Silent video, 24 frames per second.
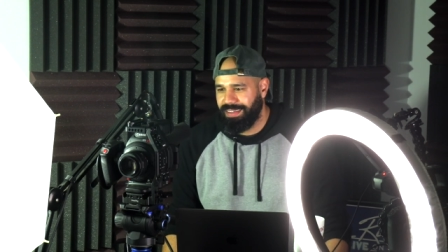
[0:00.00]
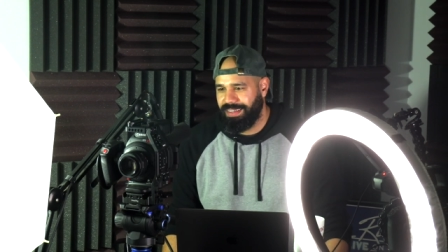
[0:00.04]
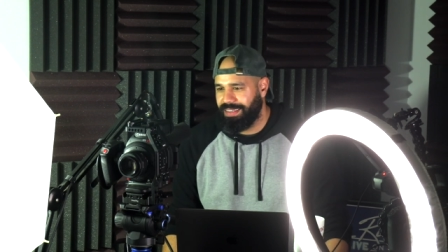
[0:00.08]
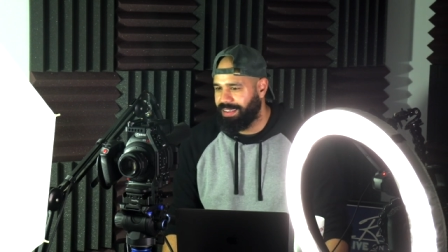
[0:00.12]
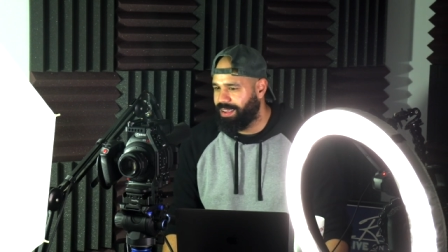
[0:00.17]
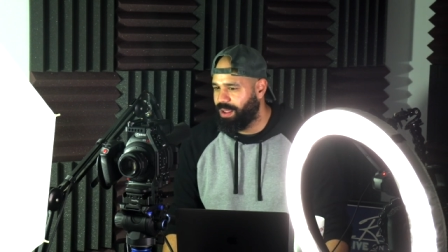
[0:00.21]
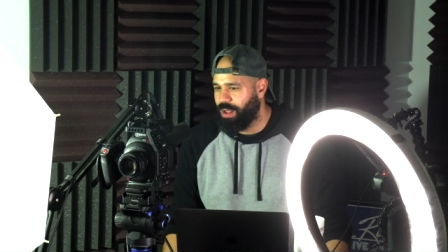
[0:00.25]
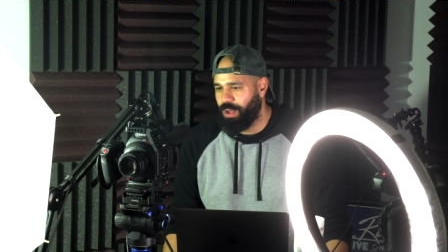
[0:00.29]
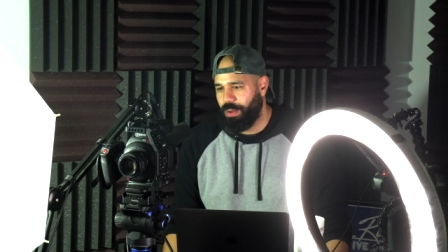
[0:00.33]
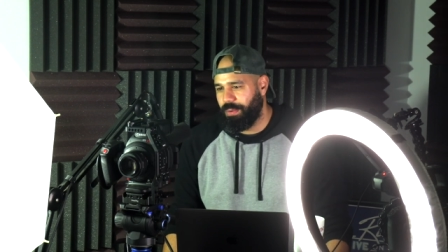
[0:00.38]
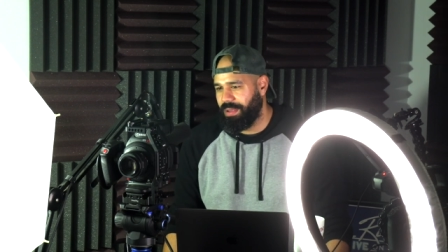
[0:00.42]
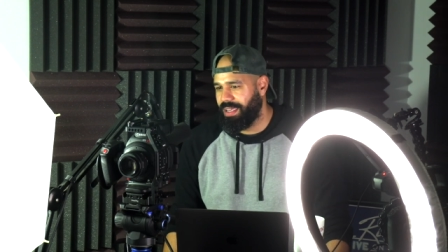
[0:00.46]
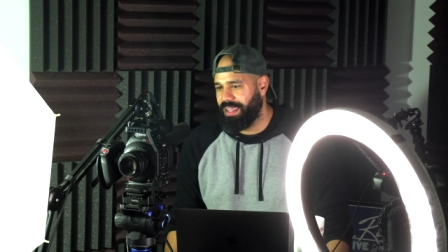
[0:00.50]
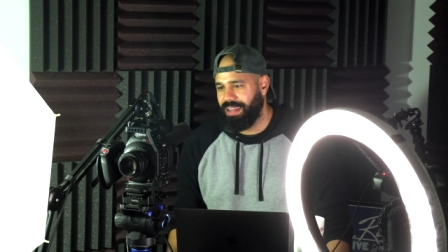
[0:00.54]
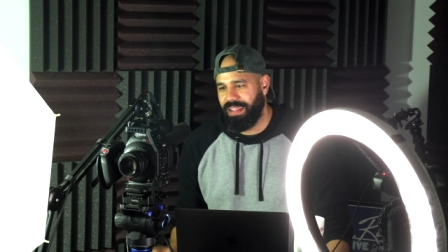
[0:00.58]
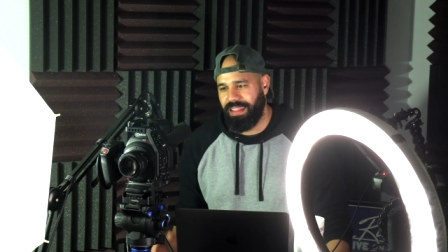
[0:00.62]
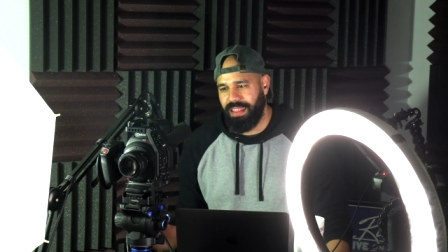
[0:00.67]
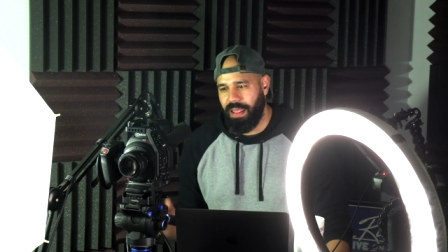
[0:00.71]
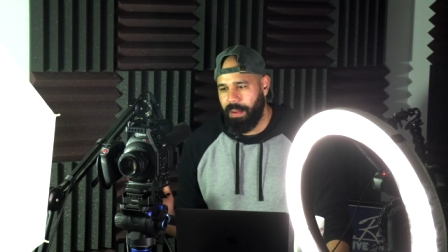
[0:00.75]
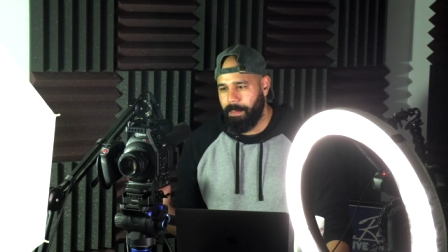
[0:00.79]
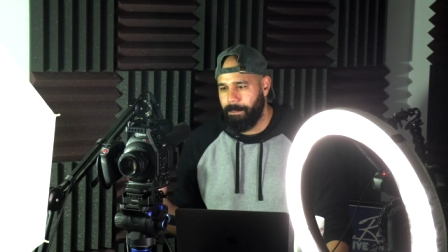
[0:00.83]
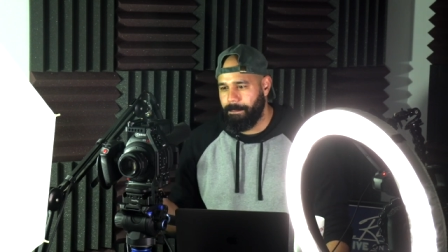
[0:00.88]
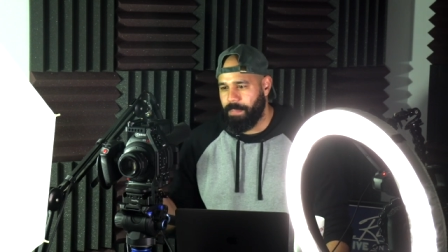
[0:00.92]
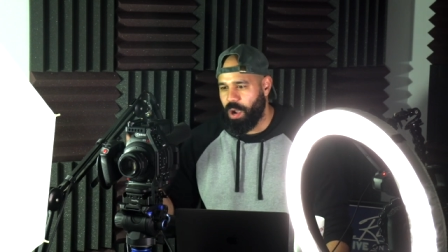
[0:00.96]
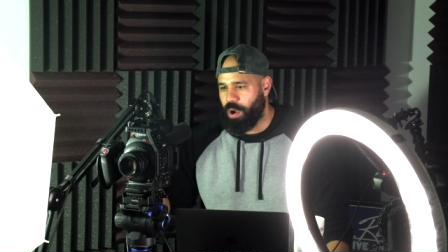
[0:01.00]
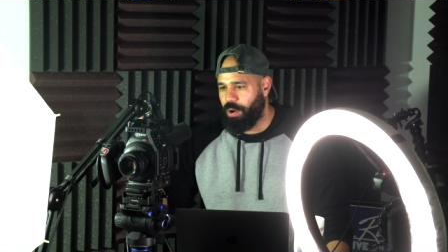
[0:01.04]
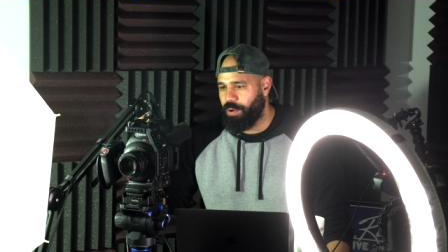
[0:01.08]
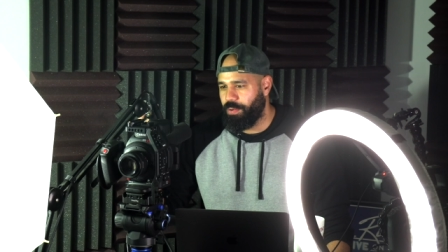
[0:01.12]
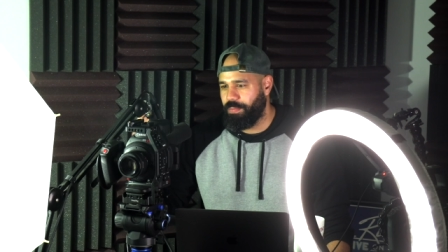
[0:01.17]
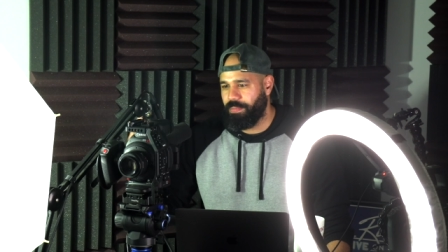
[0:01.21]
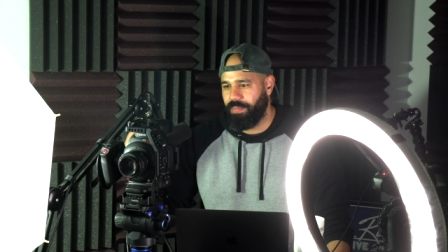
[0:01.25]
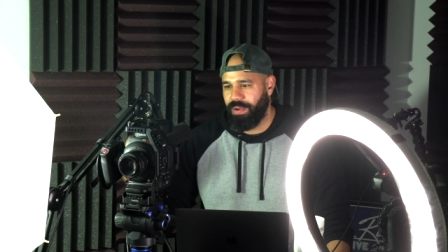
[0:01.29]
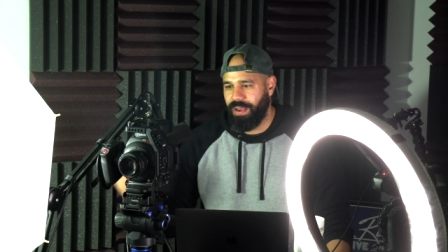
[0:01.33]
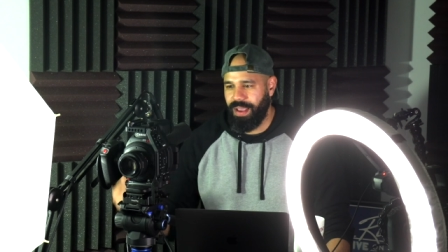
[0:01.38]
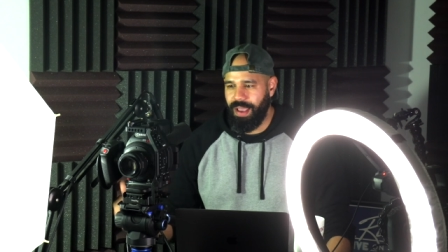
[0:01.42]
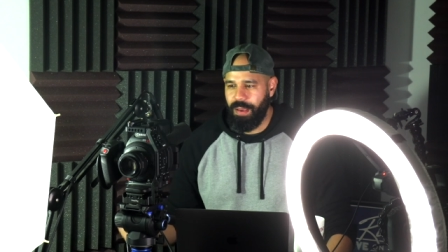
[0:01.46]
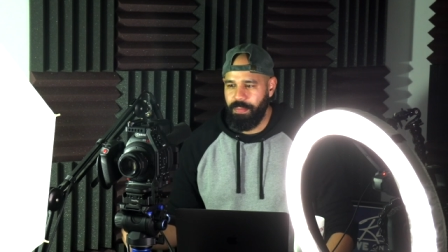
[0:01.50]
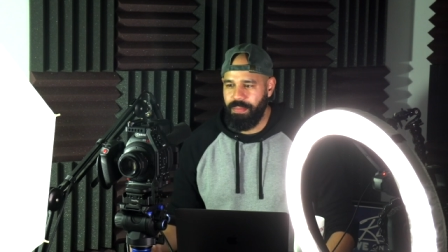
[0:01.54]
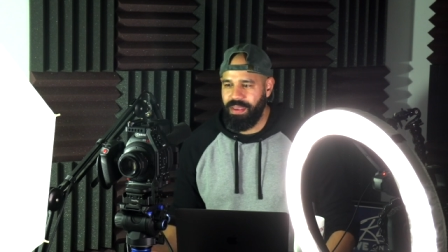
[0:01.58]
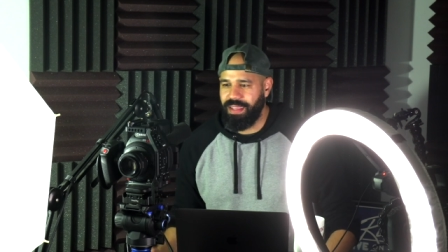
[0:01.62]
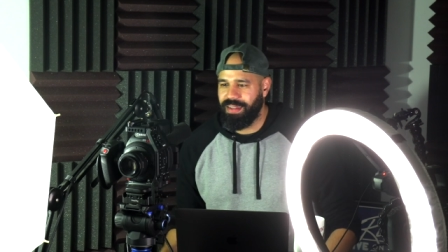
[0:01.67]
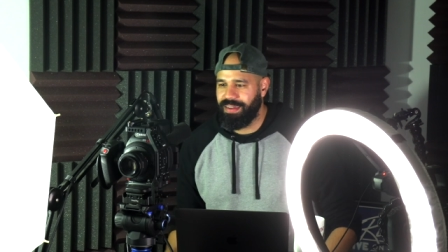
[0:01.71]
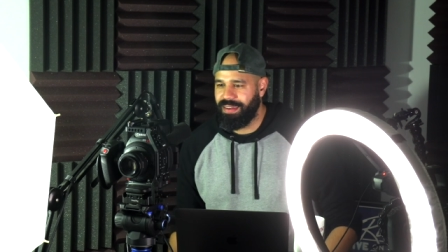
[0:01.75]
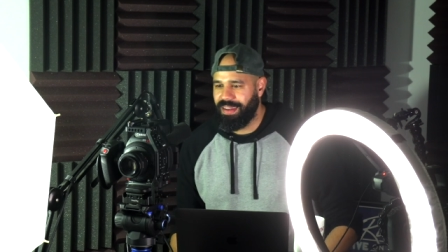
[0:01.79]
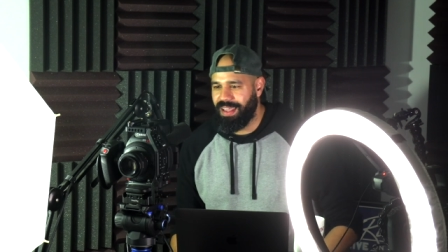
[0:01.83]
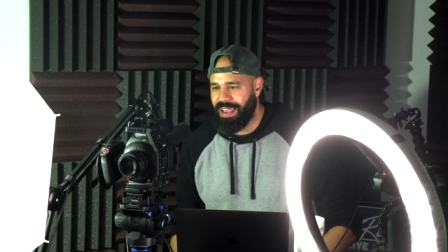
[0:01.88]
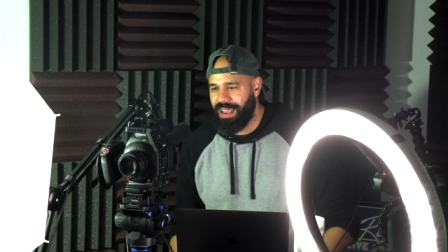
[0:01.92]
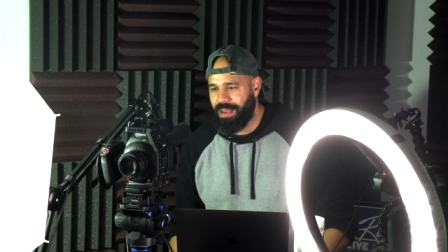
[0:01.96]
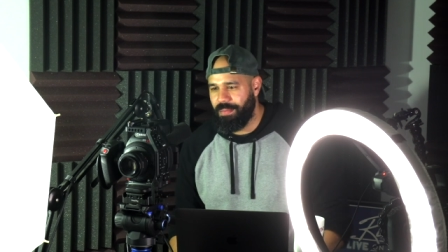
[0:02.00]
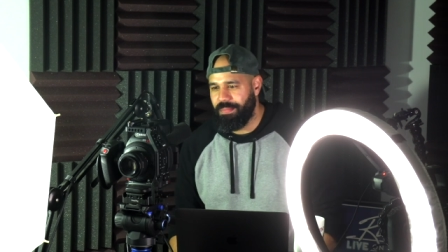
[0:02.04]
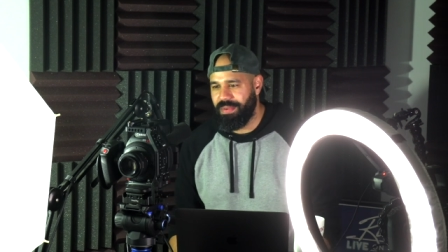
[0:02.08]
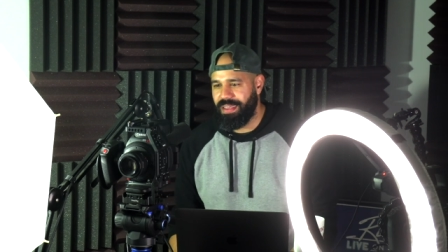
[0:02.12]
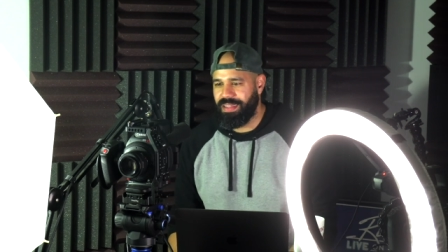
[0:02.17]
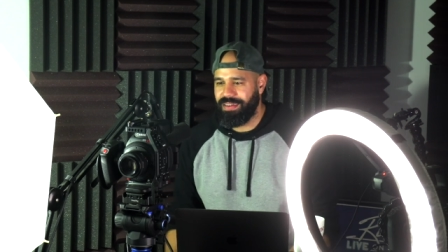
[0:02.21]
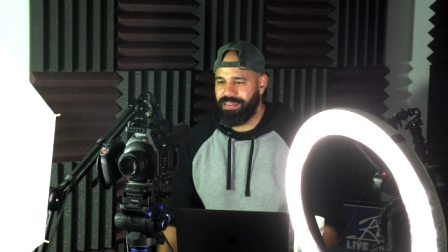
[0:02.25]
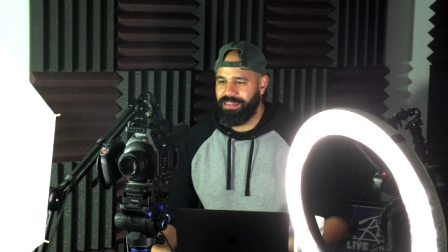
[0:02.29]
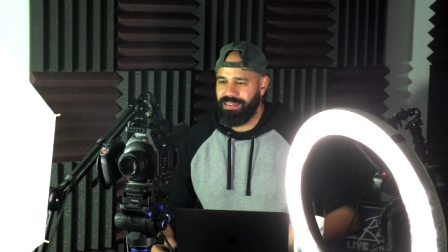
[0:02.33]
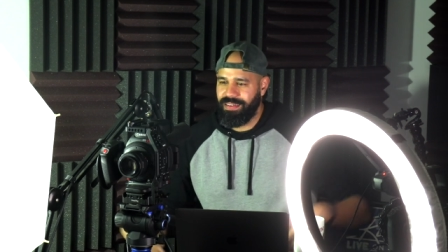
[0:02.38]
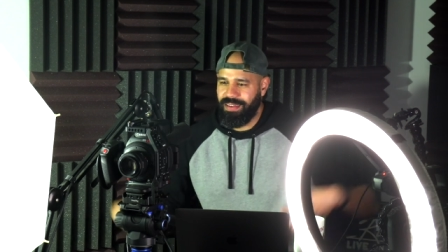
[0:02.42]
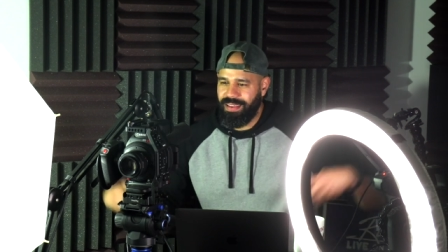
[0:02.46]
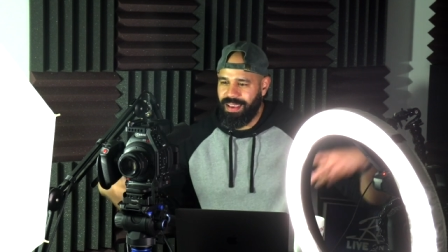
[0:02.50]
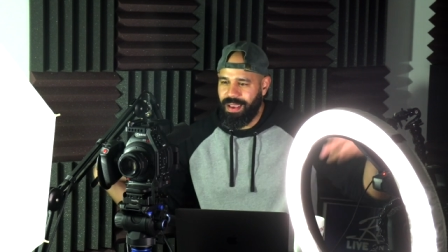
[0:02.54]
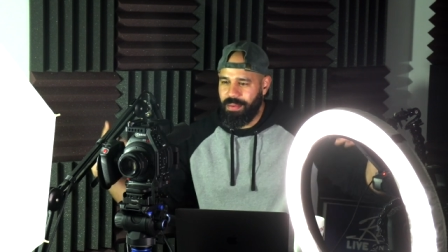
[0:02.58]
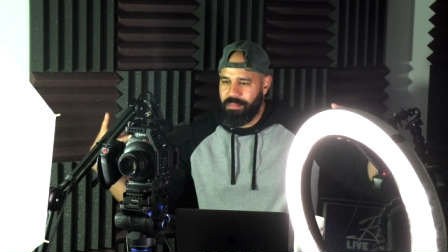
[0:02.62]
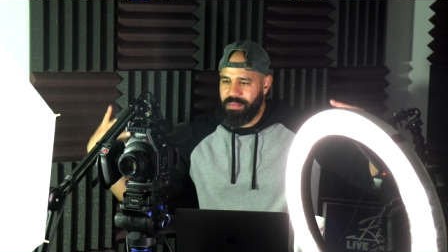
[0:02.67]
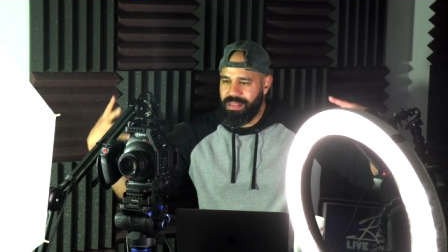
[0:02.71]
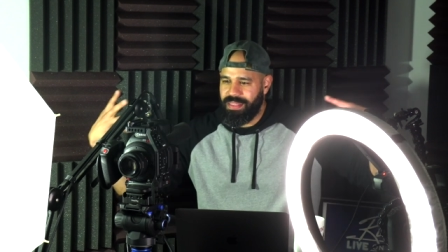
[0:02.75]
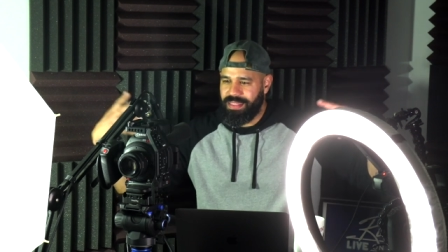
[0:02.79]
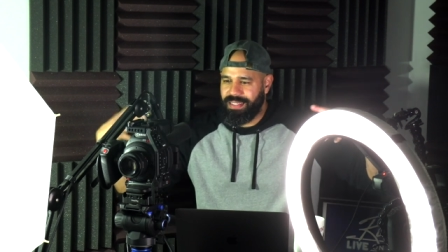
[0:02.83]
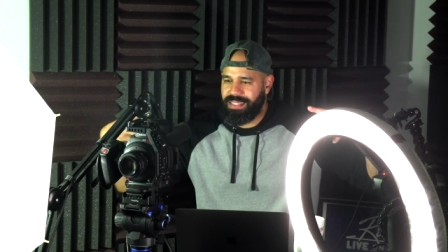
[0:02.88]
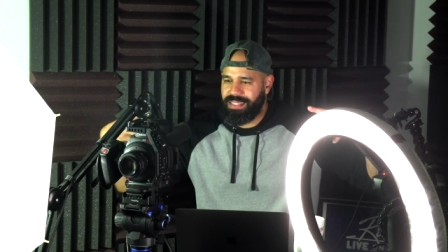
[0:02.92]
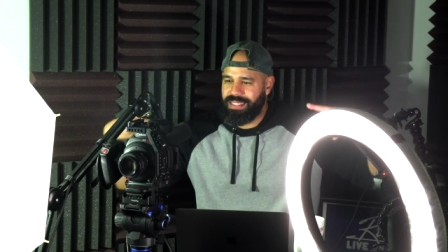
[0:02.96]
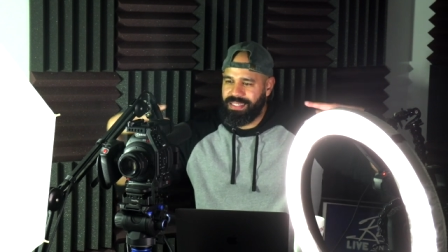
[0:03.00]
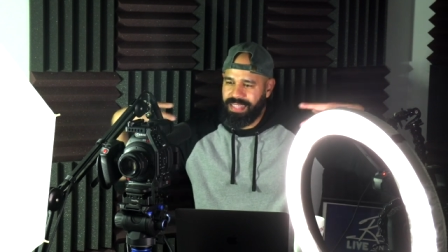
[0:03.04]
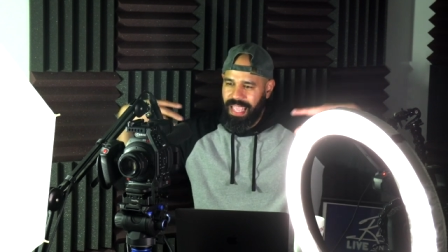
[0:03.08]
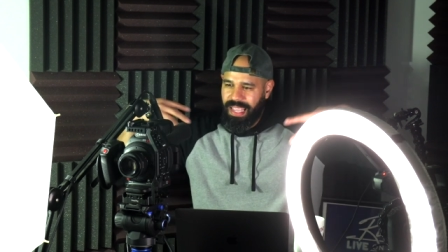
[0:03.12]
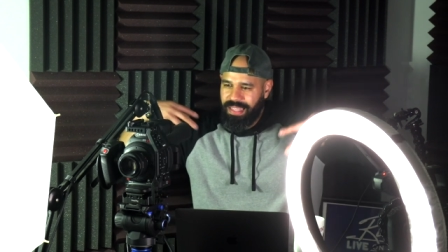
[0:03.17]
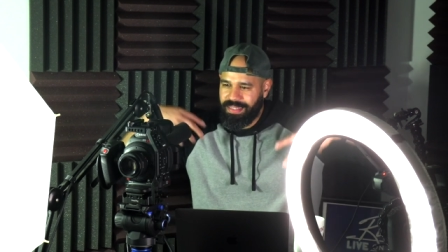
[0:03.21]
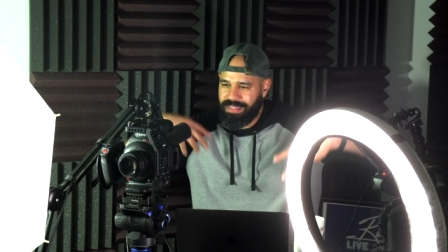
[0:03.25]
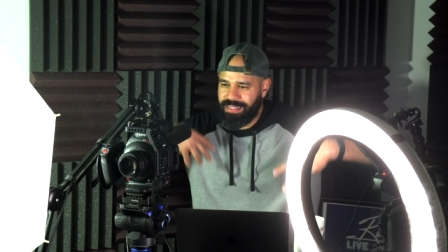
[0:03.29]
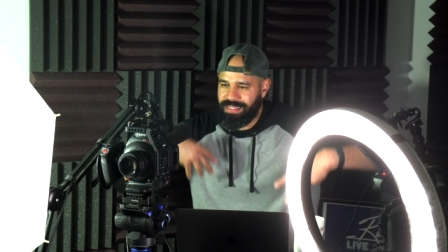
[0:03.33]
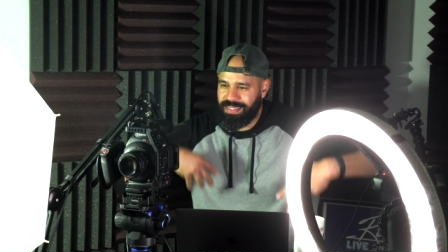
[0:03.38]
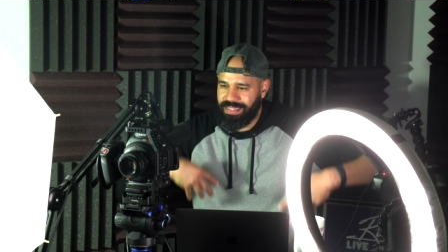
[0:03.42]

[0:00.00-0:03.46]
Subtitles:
You know what I mean? And then, boom, I'm in the States.